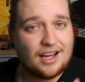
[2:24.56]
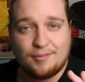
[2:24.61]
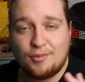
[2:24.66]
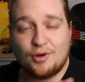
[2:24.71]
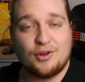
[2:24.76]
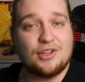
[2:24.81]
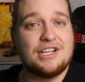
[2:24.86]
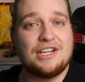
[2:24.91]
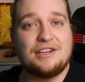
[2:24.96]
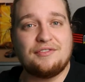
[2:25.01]
I'm
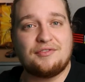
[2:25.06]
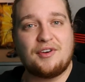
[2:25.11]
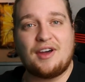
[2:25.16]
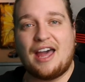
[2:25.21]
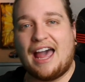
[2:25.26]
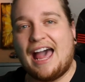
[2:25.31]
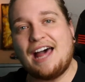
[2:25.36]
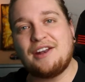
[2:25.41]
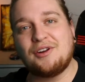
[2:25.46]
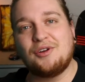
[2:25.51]
all here for
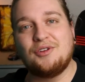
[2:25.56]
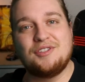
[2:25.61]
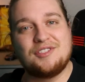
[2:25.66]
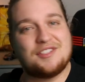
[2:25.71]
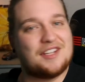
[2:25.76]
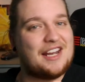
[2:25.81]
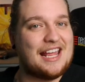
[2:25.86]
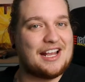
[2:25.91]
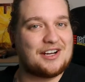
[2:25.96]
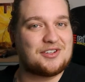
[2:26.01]
add-ons
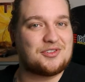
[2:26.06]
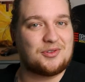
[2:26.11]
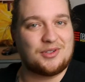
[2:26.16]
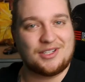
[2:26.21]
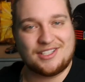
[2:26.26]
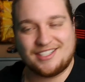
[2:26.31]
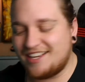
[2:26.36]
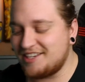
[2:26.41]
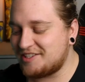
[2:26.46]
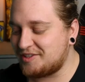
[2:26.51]
and extra
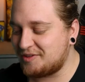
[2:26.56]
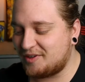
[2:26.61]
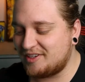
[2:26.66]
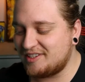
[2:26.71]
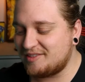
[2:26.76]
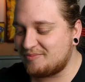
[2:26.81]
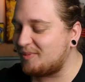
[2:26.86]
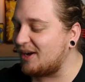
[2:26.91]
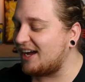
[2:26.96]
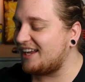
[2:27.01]

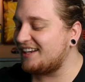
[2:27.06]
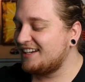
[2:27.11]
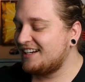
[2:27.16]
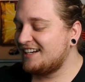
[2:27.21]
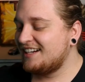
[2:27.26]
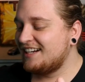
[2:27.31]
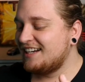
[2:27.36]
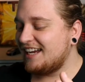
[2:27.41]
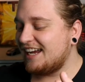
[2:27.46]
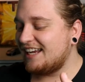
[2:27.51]
accessories, but
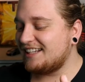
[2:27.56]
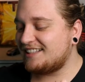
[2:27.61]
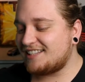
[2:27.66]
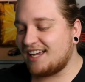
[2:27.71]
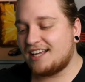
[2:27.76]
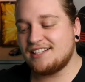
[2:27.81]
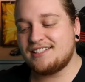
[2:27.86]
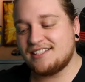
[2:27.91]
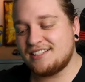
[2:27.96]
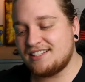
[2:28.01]
it
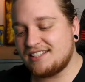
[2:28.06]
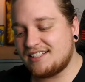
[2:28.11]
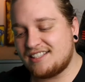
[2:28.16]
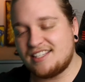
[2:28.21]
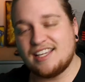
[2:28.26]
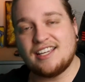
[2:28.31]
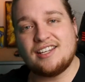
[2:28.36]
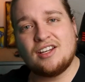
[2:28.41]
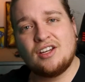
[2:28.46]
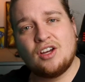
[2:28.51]
doesn't
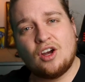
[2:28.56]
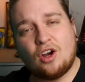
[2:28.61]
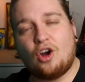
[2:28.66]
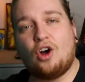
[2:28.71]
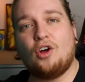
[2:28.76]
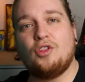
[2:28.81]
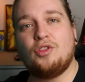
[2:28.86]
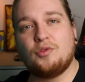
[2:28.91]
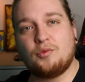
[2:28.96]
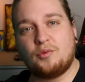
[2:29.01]
sit
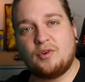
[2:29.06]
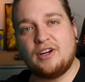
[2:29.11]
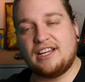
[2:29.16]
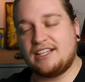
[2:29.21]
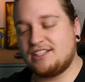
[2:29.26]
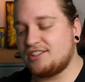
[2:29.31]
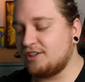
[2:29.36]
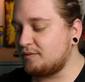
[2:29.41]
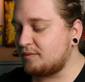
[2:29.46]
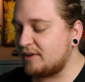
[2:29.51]
on the
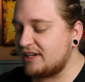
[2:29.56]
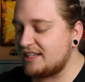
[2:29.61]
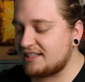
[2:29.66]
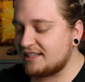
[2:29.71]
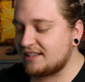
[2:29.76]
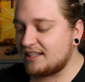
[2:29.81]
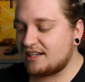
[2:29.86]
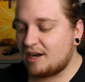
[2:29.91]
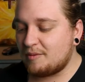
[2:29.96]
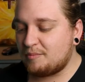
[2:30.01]
rig. So the
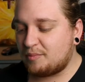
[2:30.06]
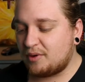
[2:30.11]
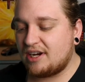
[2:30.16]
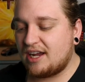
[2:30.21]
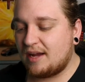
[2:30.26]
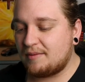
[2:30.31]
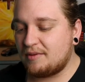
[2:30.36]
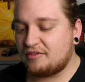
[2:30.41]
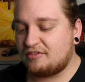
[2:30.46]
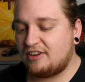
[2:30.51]
reason that I bring
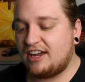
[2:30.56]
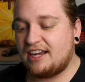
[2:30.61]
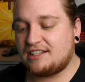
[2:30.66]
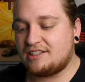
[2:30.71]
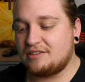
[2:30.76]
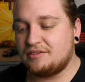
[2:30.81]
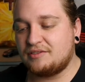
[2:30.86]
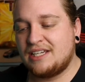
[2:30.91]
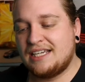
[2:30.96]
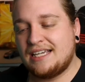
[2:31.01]
up the fact
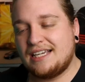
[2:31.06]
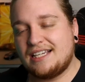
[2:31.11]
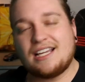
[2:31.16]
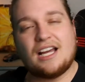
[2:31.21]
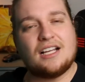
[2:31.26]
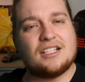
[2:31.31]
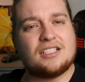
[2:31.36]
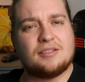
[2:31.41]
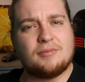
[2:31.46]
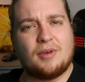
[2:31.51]
of
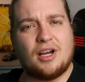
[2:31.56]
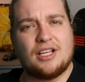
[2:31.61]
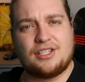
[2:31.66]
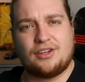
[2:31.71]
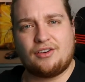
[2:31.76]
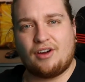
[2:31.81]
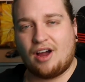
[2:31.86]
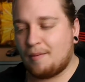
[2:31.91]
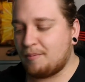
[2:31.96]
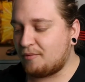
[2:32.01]

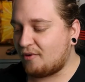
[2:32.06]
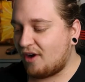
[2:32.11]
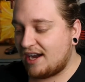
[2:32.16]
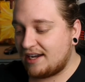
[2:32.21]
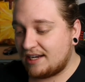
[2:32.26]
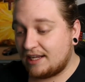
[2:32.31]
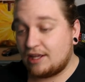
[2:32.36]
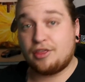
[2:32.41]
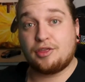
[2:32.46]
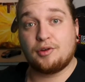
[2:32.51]
customizing or
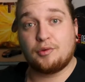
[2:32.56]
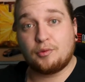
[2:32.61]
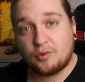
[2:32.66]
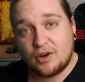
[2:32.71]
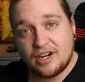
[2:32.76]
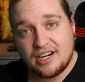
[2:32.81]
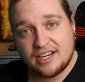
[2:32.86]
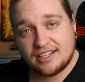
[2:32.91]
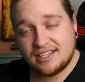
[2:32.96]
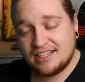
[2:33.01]
upgrading the
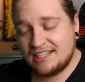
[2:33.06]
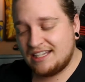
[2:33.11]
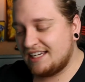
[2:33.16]
rig